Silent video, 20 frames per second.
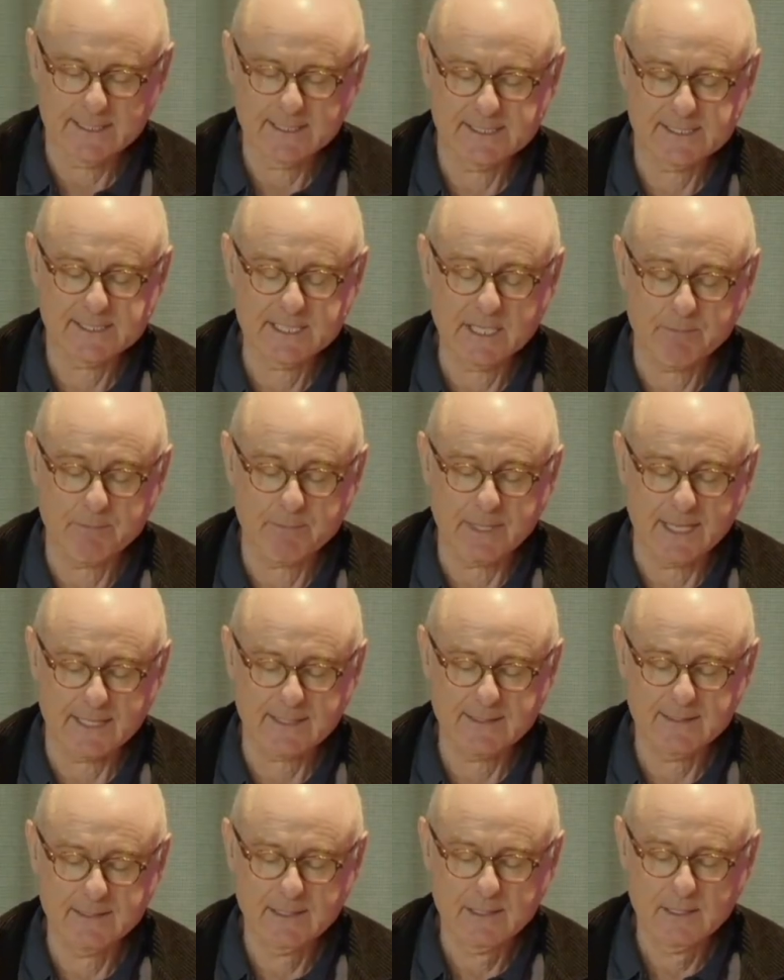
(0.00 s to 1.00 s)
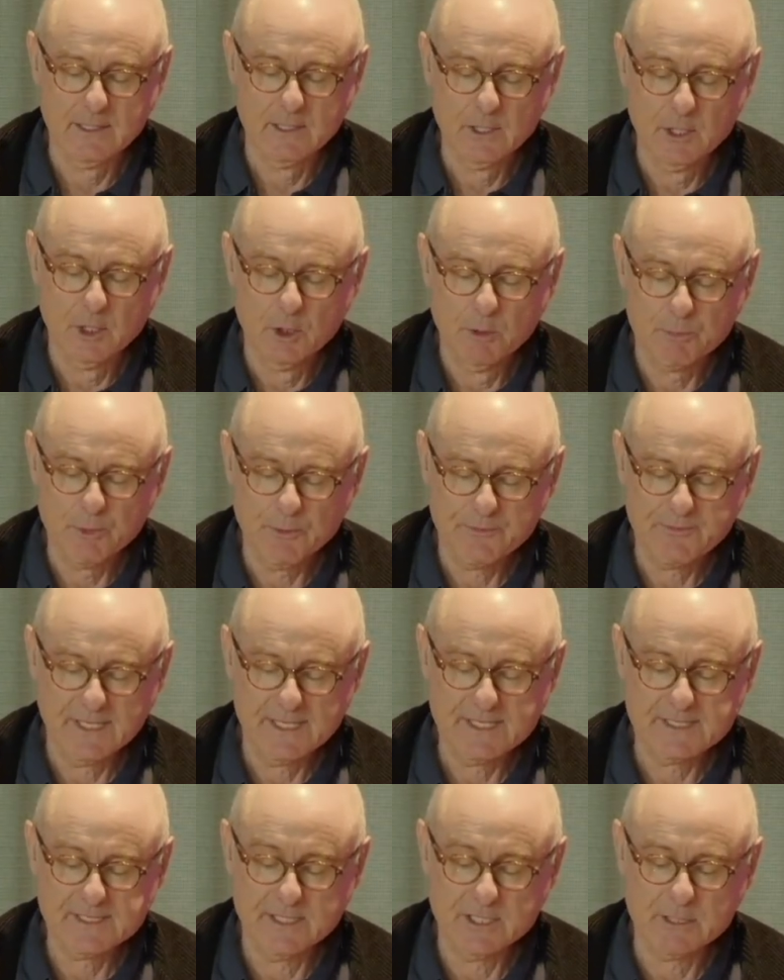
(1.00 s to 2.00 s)
a step back, put
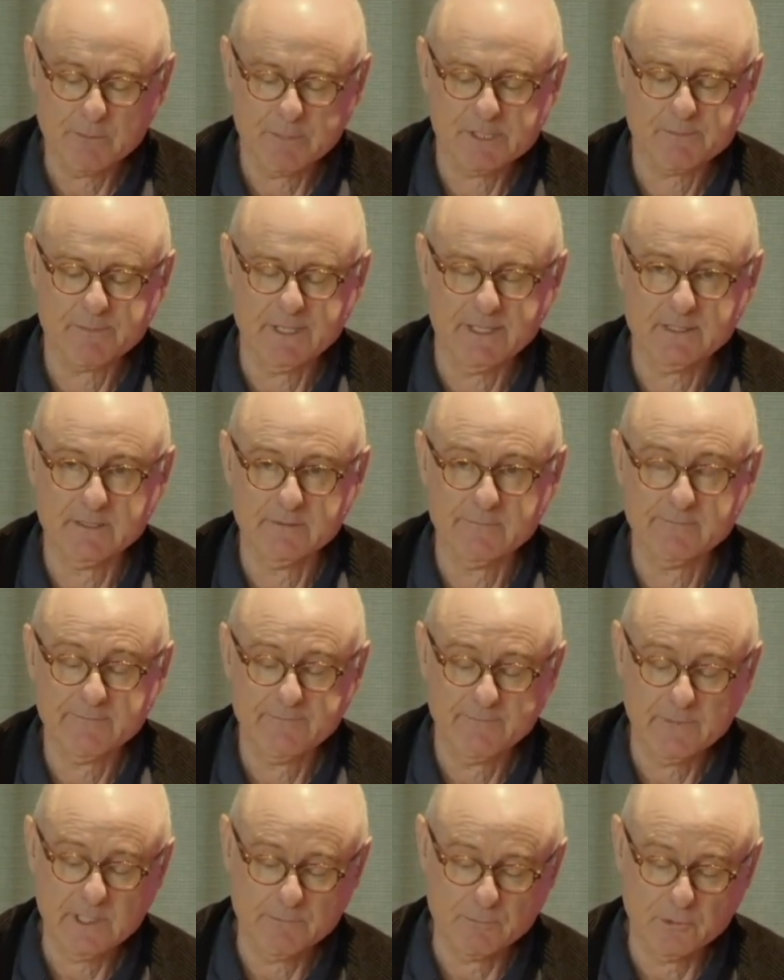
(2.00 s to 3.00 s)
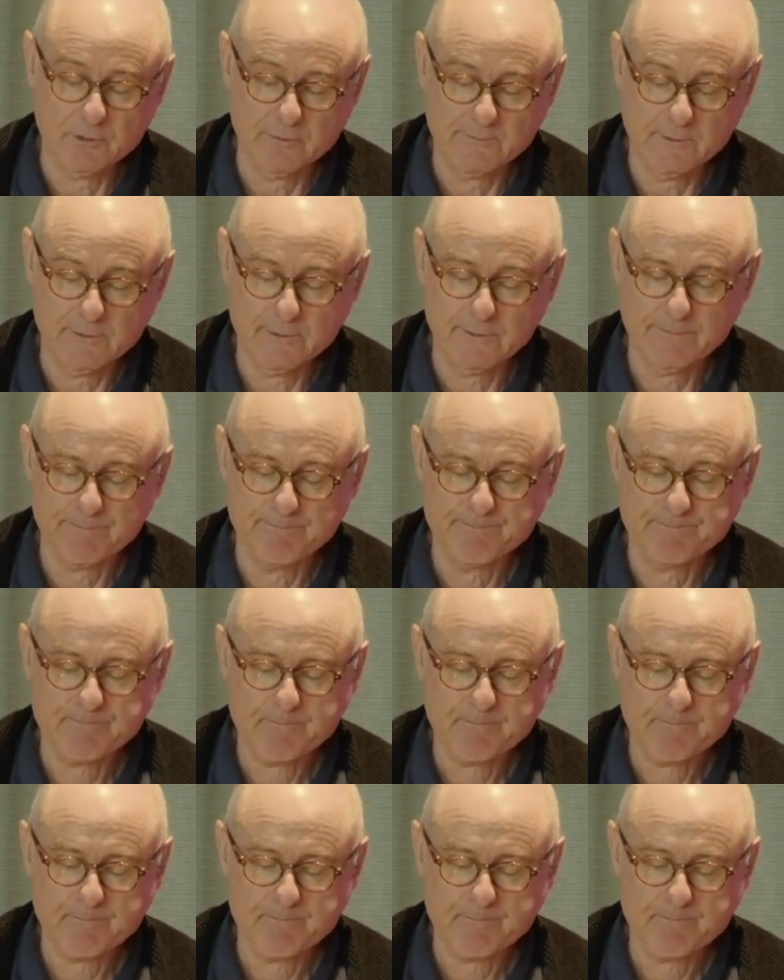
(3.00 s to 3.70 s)
things into perspective and move on.